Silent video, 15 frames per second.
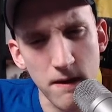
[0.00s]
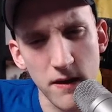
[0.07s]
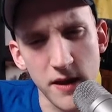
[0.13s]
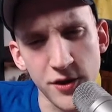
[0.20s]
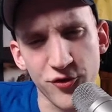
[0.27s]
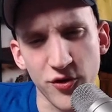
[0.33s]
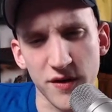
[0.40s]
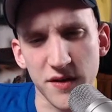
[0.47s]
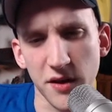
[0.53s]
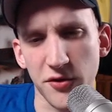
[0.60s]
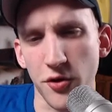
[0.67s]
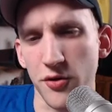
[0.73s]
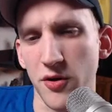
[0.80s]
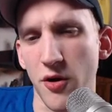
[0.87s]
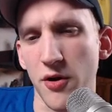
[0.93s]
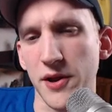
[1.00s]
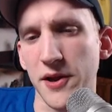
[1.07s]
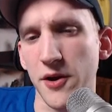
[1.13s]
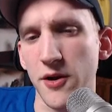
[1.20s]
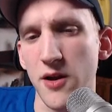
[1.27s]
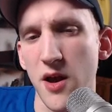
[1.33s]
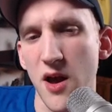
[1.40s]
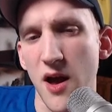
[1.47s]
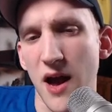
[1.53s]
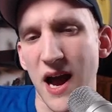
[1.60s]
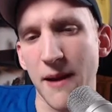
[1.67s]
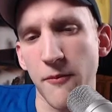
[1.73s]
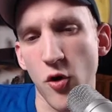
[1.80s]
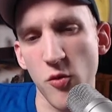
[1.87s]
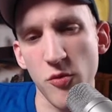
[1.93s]
Interesting turn card here.
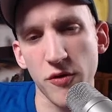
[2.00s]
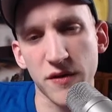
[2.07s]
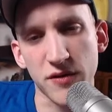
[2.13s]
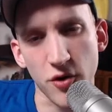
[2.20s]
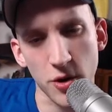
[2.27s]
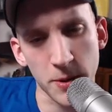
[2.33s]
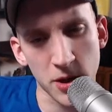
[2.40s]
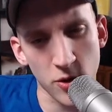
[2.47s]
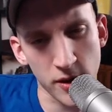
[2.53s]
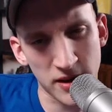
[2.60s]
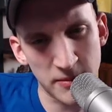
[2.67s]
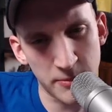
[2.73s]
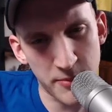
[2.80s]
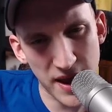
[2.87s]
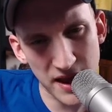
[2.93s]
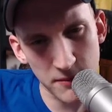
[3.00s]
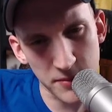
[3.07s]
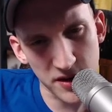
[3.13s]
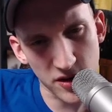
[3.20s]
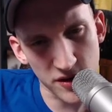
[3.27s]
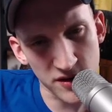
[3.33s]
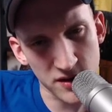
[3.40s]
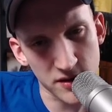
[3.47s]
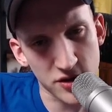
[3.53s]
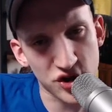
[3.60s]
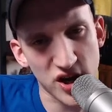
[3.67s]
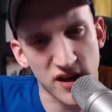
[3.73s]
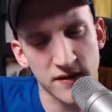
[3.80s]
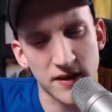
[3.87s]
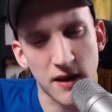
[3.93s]
I'm almost certainly going to bet because of the
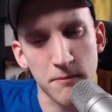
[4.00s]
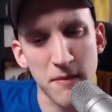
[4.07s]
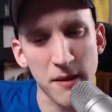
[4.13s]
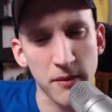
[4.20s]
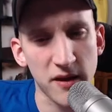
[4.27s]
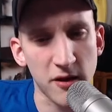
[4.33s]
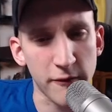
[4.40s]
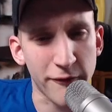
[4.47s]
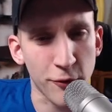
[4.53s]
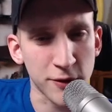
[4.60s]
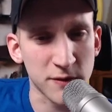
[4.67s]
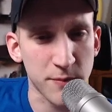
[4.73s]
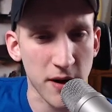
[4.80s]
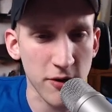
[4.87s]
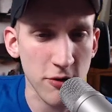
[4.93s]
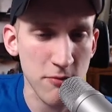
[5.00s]
chance that maybe he folds better.